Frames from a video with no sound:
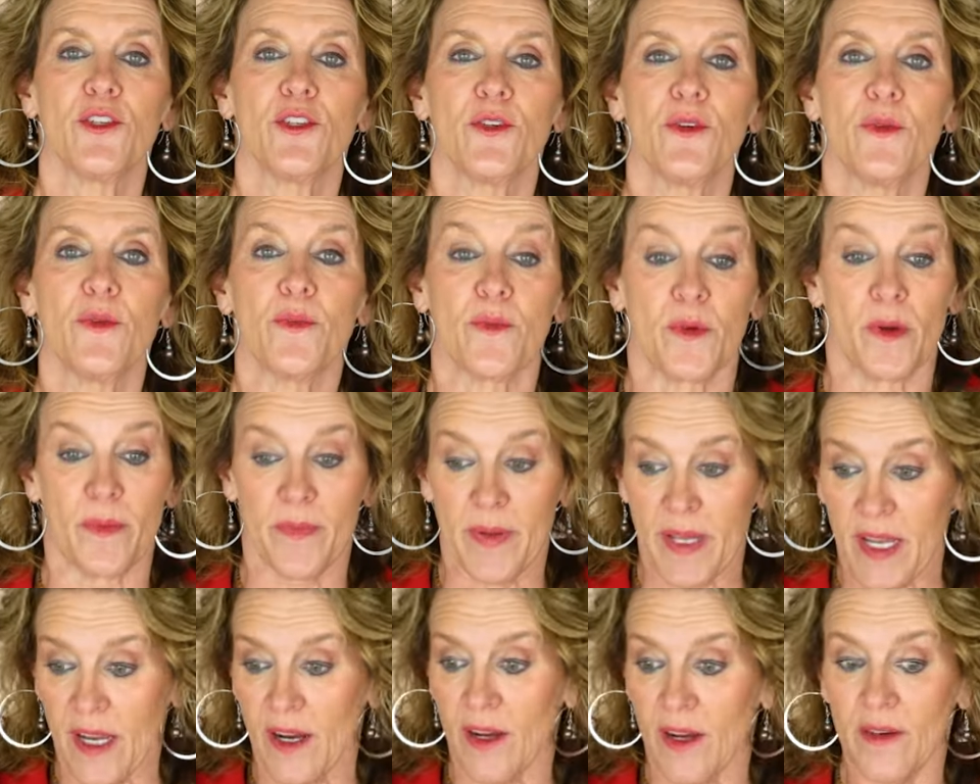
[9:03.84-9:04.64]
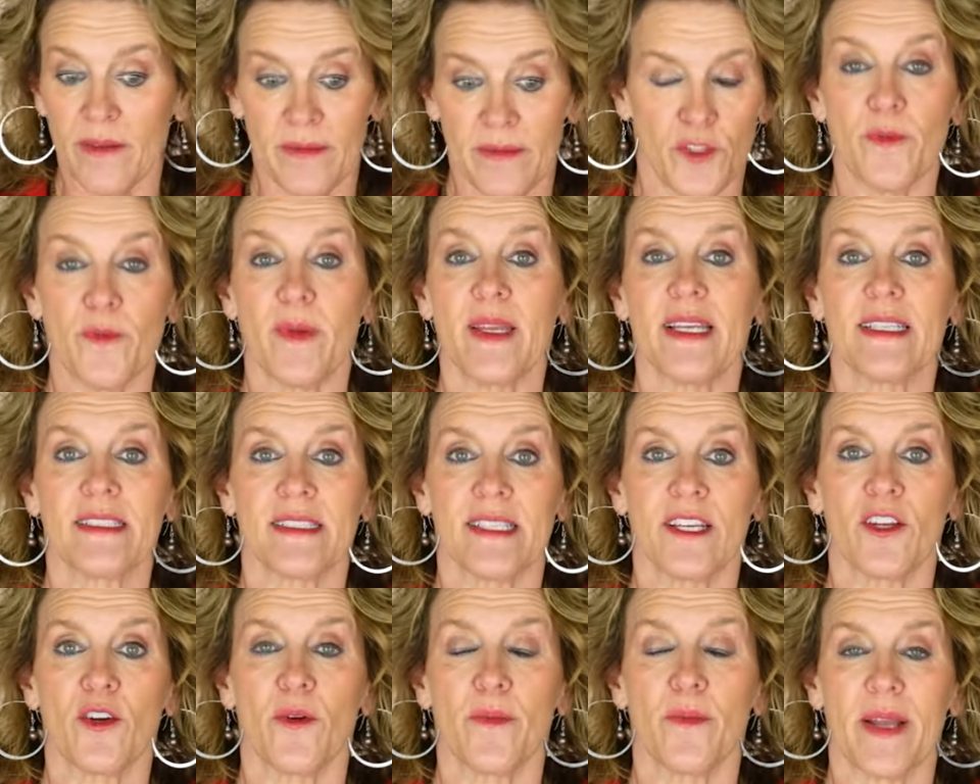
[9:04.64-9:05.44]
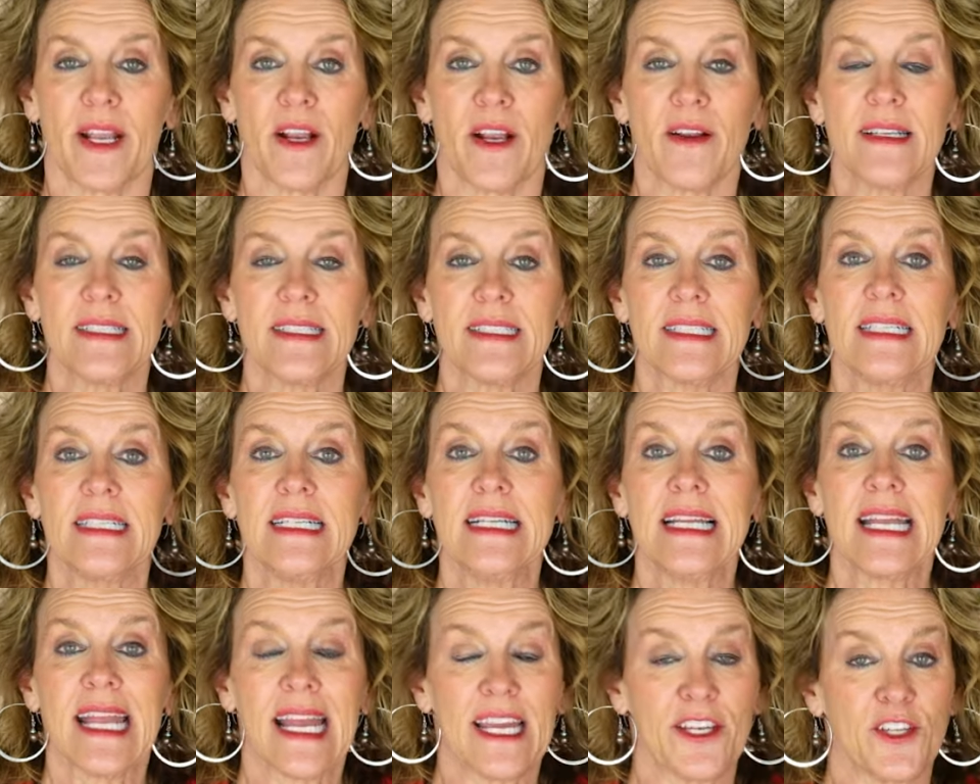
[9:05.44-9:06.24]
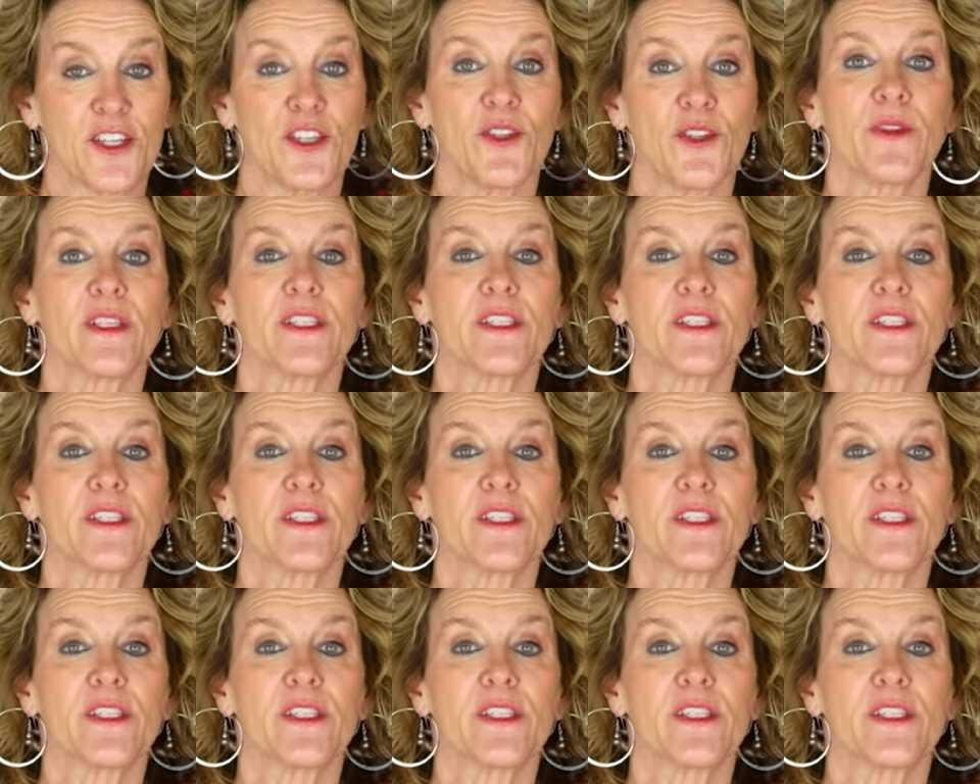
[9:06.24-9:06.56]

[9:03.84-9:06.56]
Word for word: to prepare to be a single parent and to do